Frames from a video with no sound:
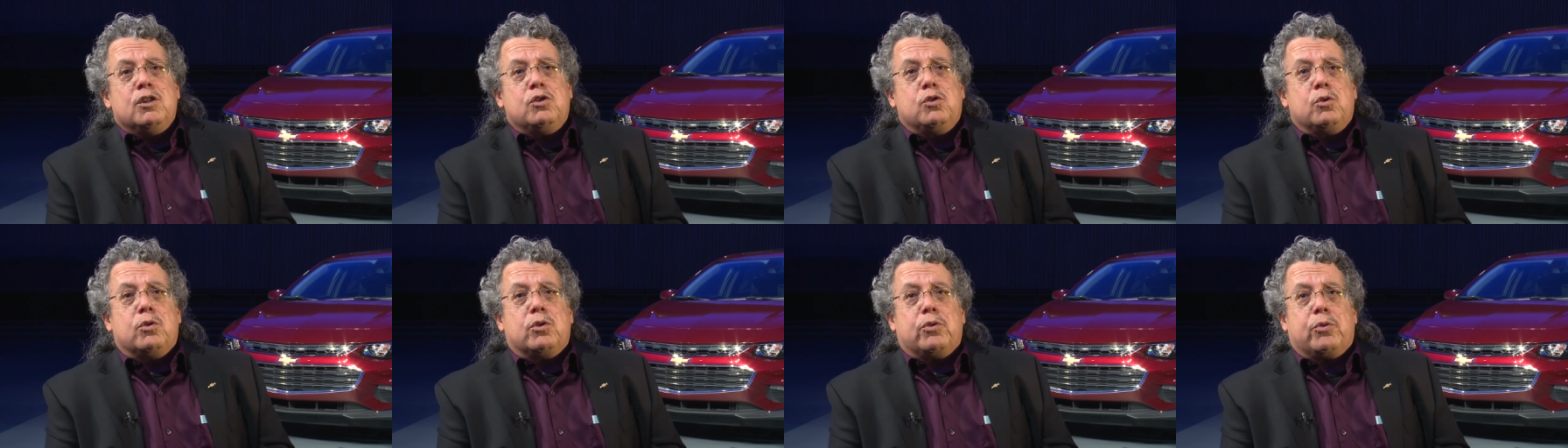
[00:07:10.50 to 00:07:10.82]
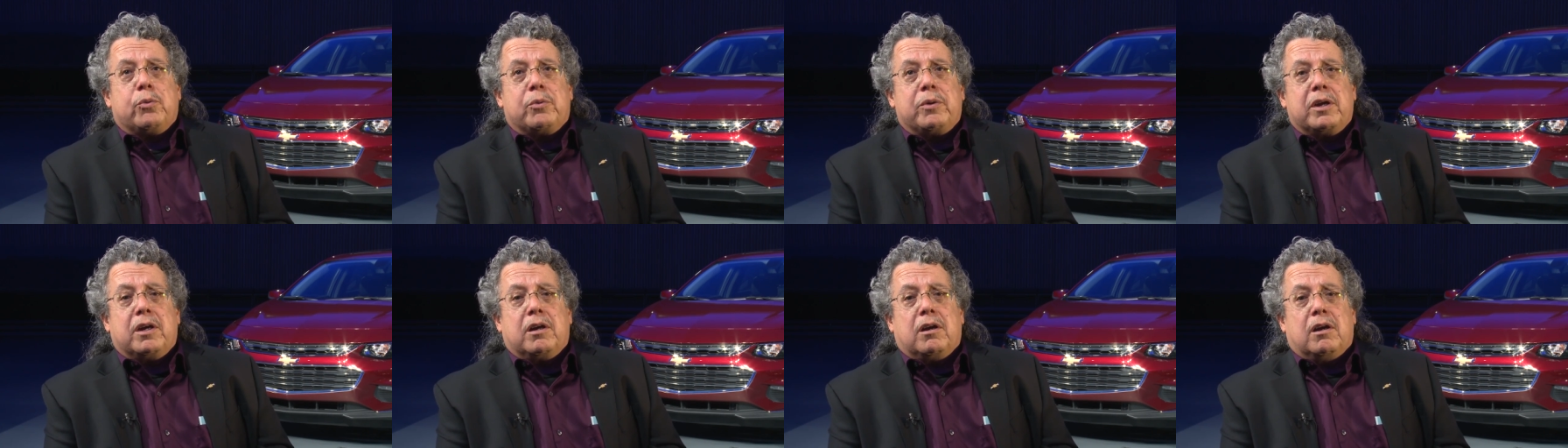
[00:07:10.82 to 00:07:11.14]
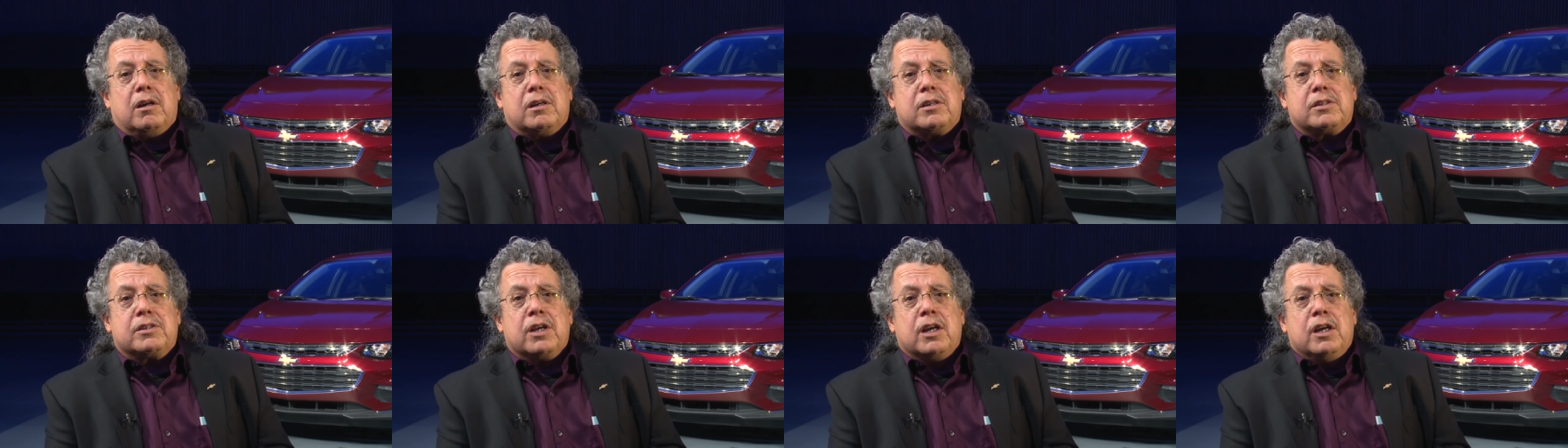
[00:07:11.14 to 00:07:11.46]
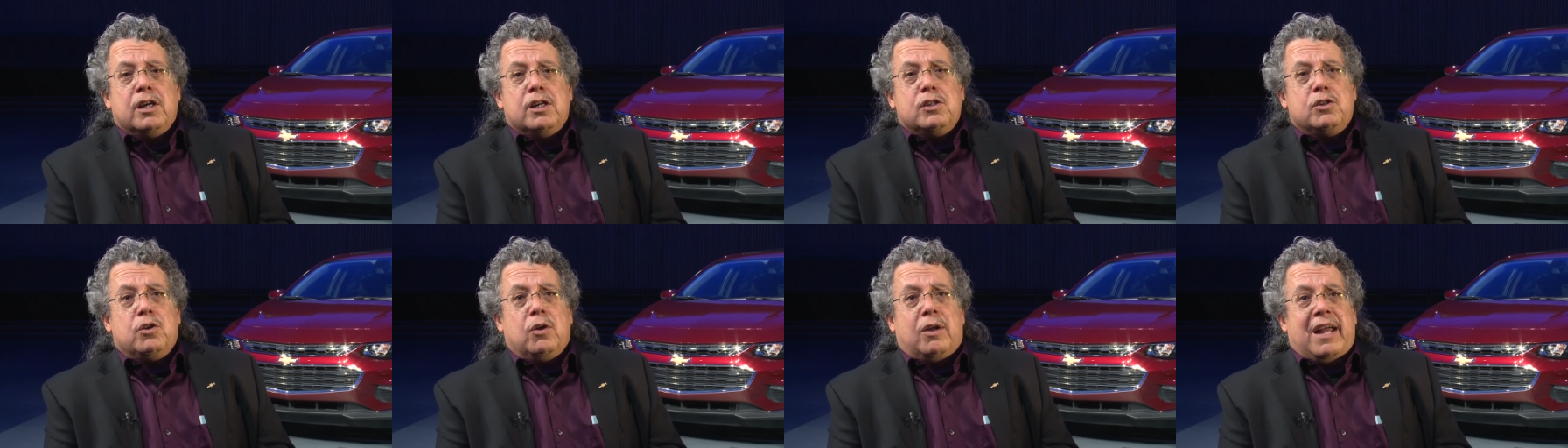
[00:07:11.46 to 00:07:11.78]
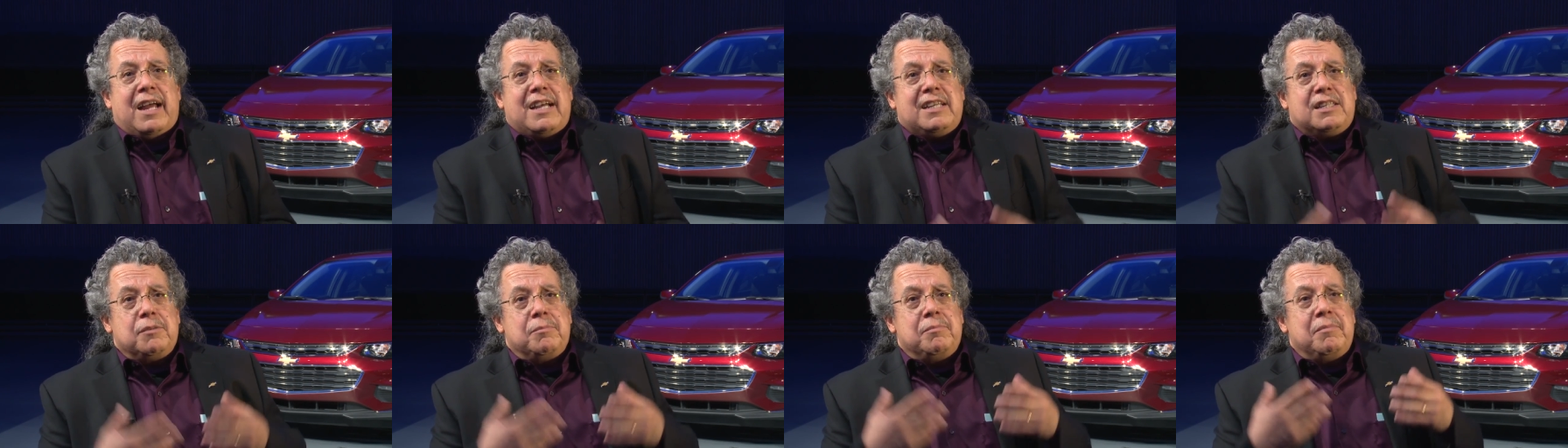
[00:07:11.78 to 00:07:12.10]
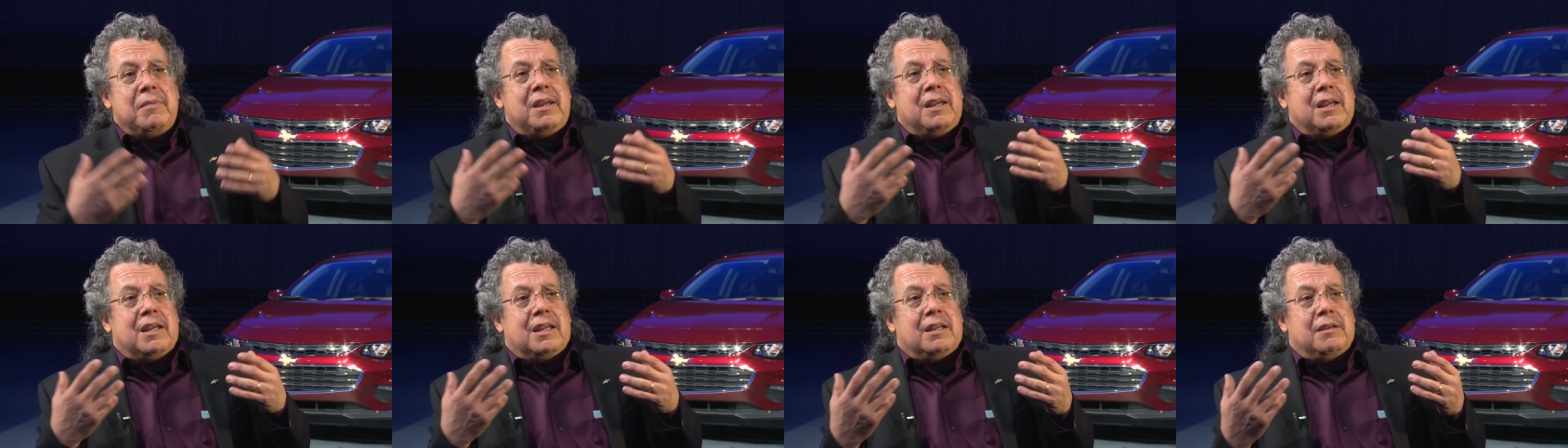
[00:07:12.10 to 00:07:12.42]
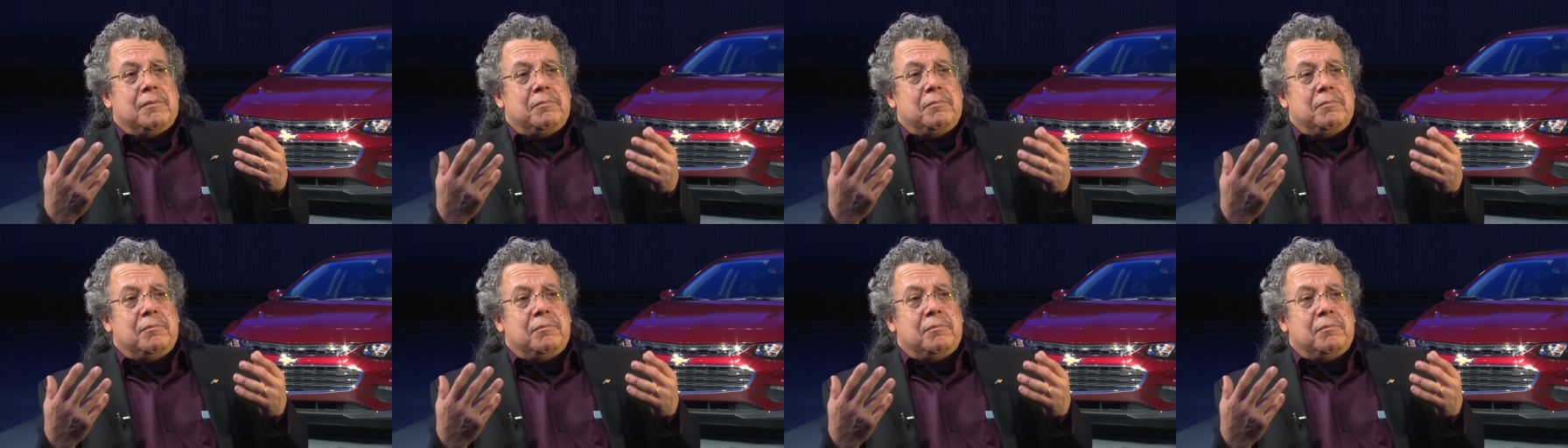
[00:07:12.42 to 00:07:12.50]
two or three cars. So it has to meet,